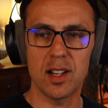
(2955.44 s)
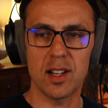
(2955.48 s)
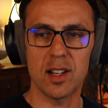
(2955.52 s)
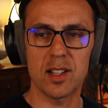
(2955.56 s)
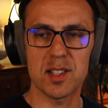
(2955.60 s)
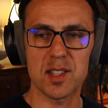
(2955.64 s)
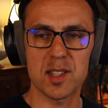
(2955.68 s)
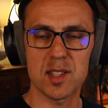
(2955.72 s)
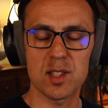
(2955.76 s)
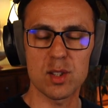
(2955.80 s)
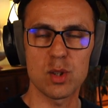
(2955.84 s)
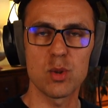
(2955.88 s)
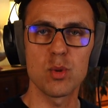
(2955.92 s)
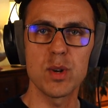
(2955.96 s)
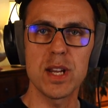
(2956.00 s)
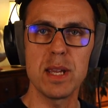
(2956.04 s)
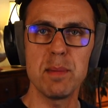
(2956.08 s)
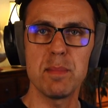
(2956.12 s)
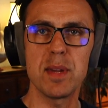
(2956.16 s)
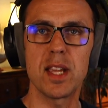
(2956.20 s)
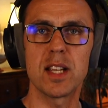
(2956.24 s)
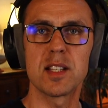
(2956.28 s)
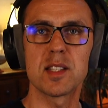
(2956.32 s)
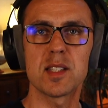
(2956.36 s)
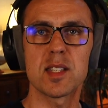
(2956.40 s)

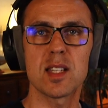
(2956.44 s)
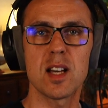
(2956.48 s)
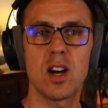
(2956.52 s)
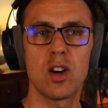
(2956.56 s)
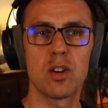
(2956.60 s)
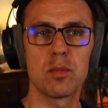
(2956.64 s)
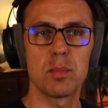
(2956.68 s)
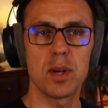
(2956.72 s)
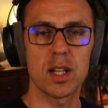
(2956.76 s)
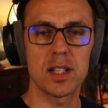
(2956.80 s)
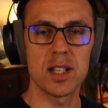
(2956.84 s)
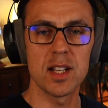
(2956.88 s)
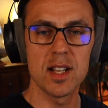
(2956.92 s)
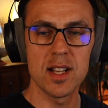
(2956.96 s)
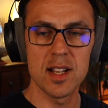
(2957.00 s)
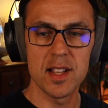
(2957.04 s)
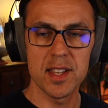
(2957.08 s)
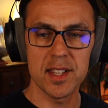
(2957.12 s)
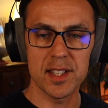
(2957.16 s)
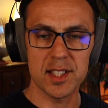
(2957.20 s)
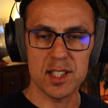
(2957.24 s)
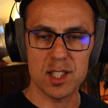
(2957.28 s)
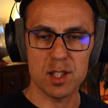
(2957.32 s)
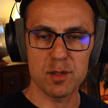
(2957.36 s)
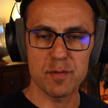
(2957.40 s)
screaming sound, but
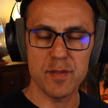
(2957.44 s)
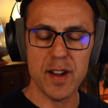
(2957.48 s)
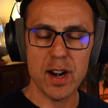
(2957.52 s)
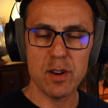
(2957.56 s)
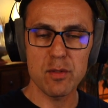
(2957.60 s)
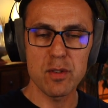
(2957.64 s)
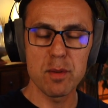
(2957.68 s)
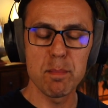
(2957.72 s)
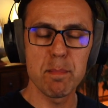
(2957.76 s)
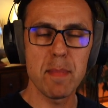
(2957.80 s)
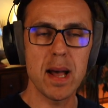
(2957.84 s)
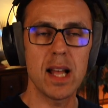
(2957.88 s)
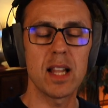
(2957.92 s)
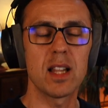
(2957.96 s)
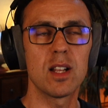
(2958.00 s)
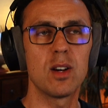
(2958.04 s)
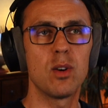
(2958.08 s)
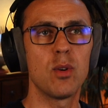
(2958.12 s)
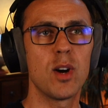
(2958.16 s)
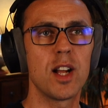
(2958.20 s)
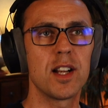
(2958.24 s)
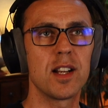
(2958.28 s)
it's very mellow.